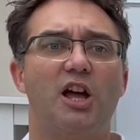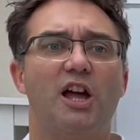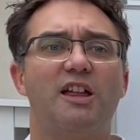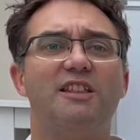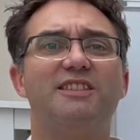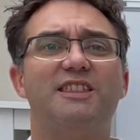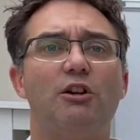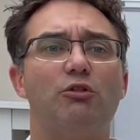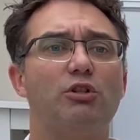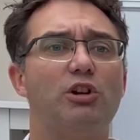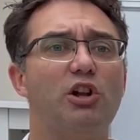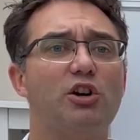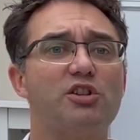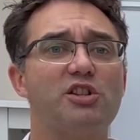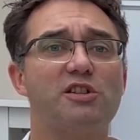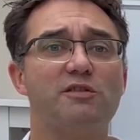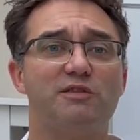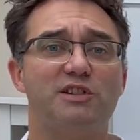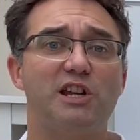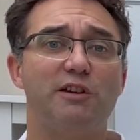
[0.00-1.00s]
There are lots
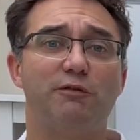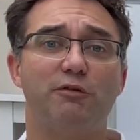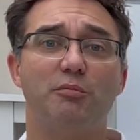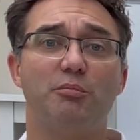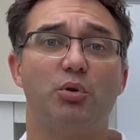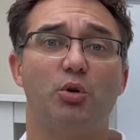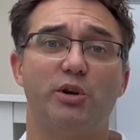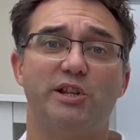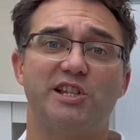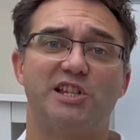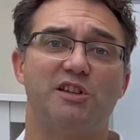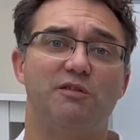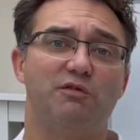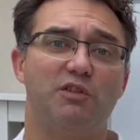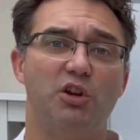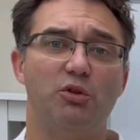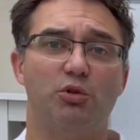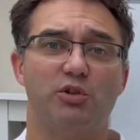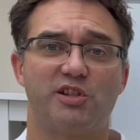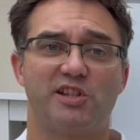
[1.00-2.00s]
of different points of
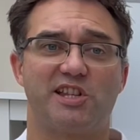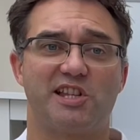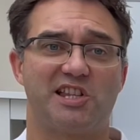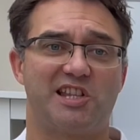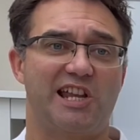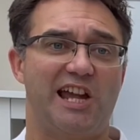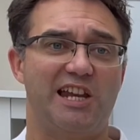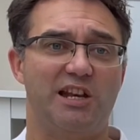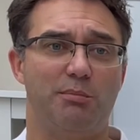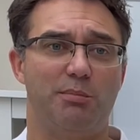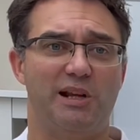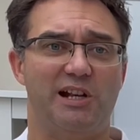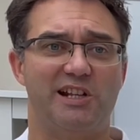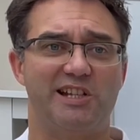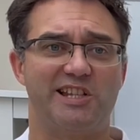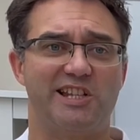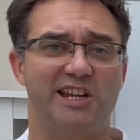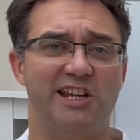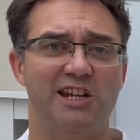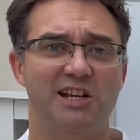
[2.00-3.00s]
view on
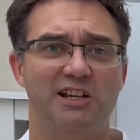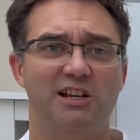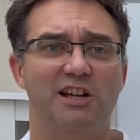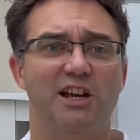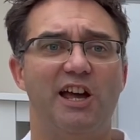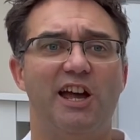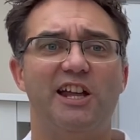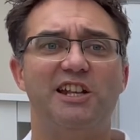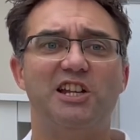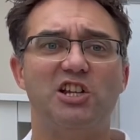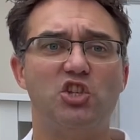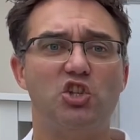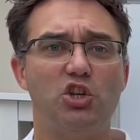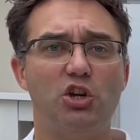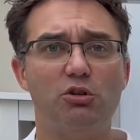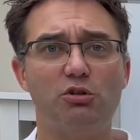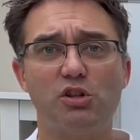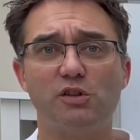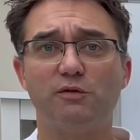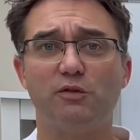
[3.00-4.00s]
sustainability, and it's
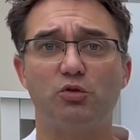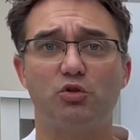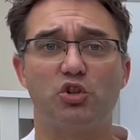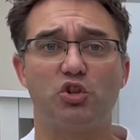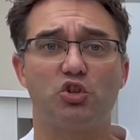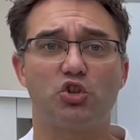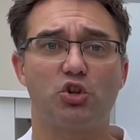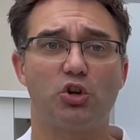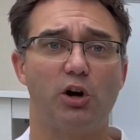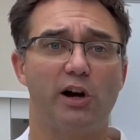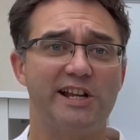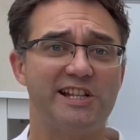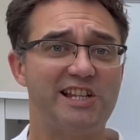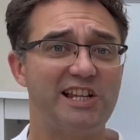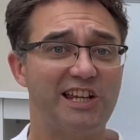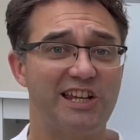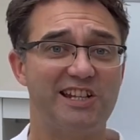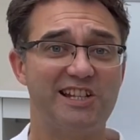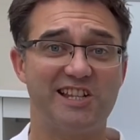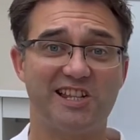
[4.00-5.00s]
useful to try to
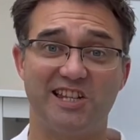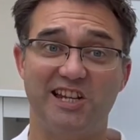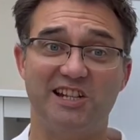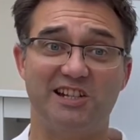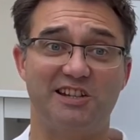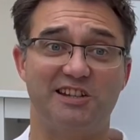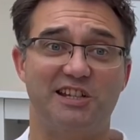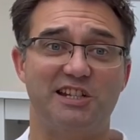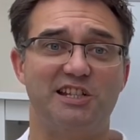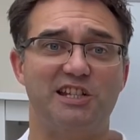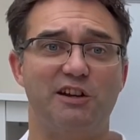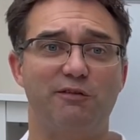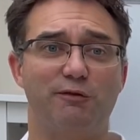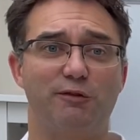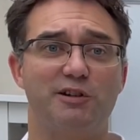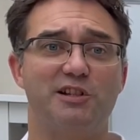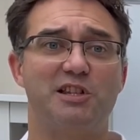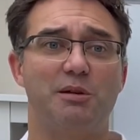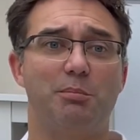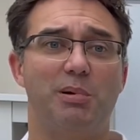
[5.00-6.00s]
consider the
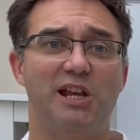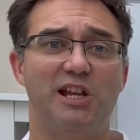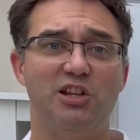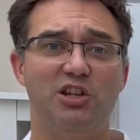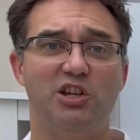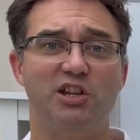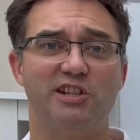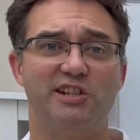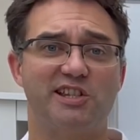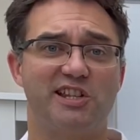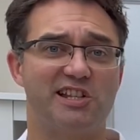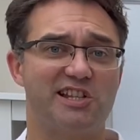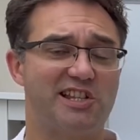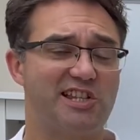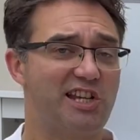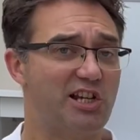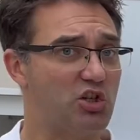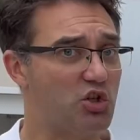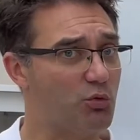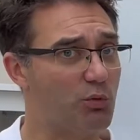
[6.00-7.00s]
different opinions and
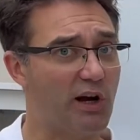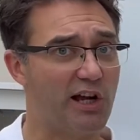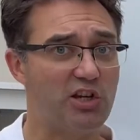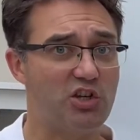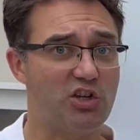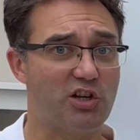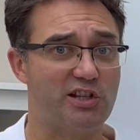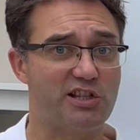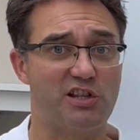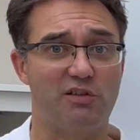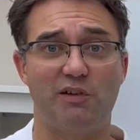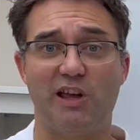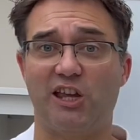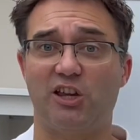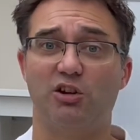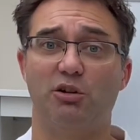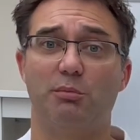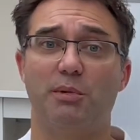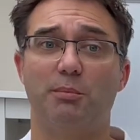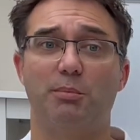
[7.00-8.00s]
situations of
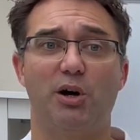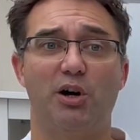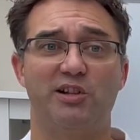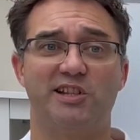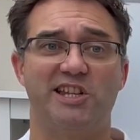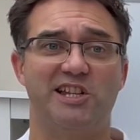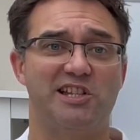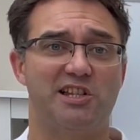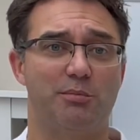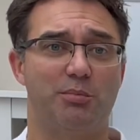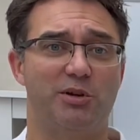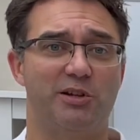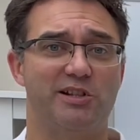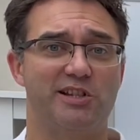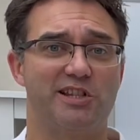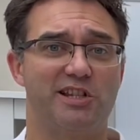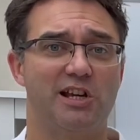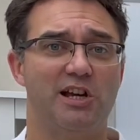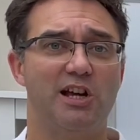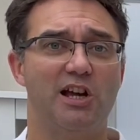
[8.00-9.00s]
economic
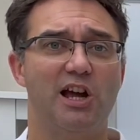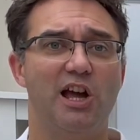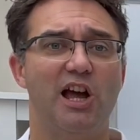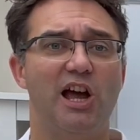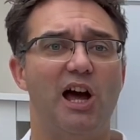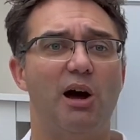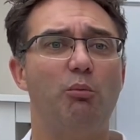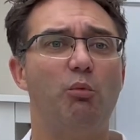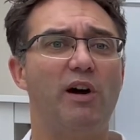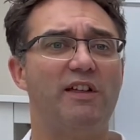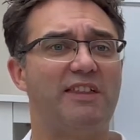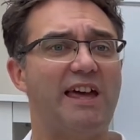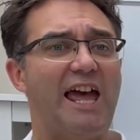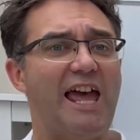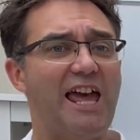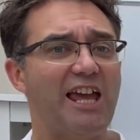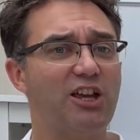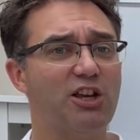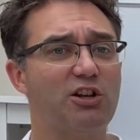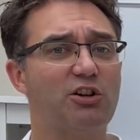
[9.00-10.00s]
participants, and whether
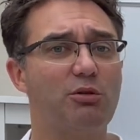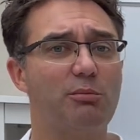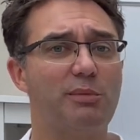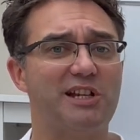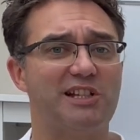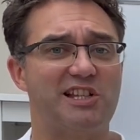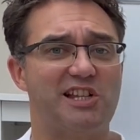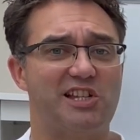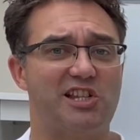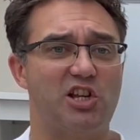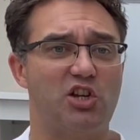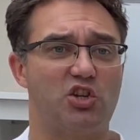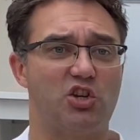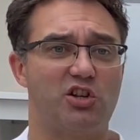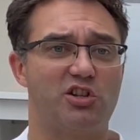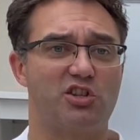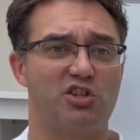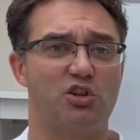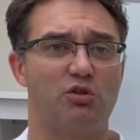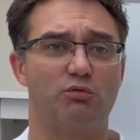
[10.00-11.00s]
economic
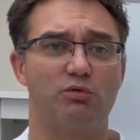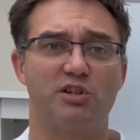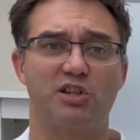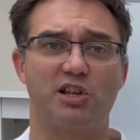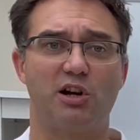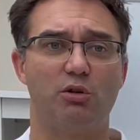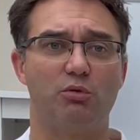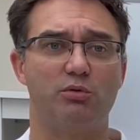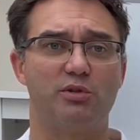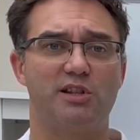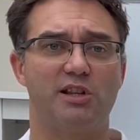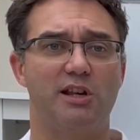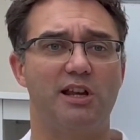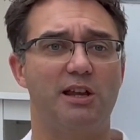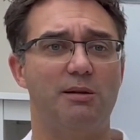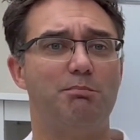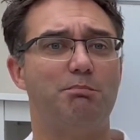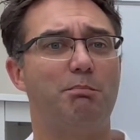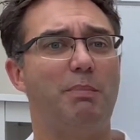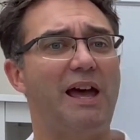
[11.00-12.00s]
decisions that result
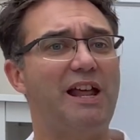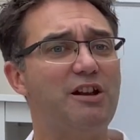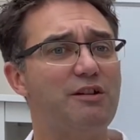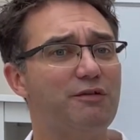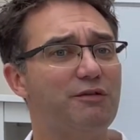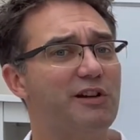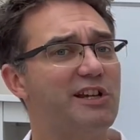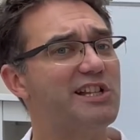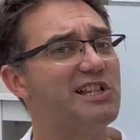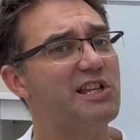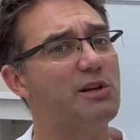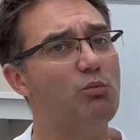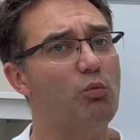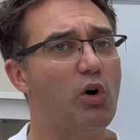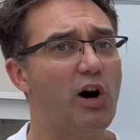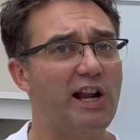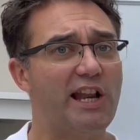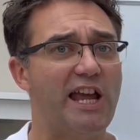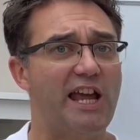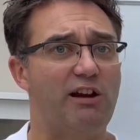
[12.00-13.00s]
in benefits in
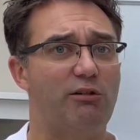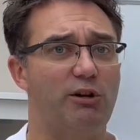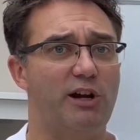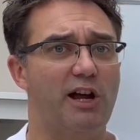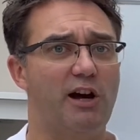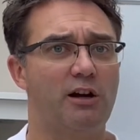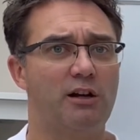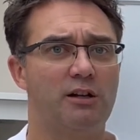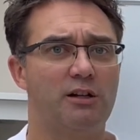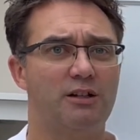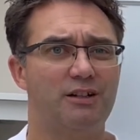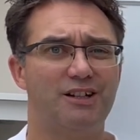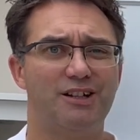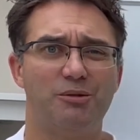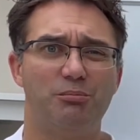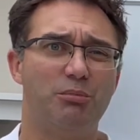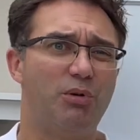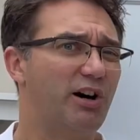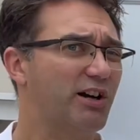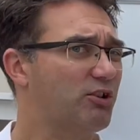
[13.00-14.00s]
one area
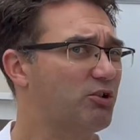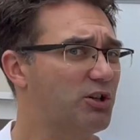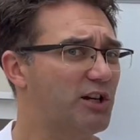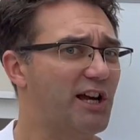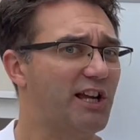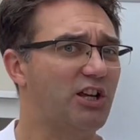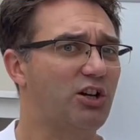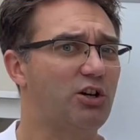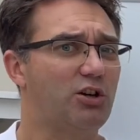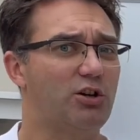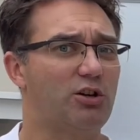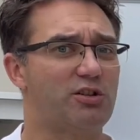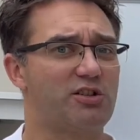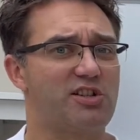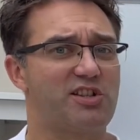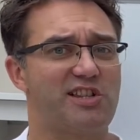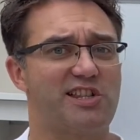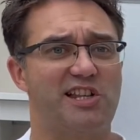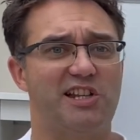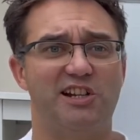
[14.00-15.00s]
might create
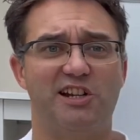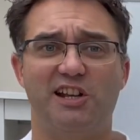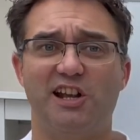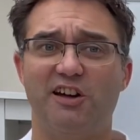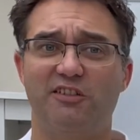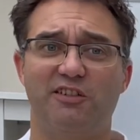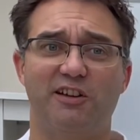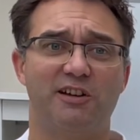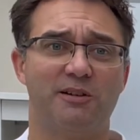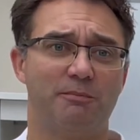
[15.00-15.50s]
costs in another.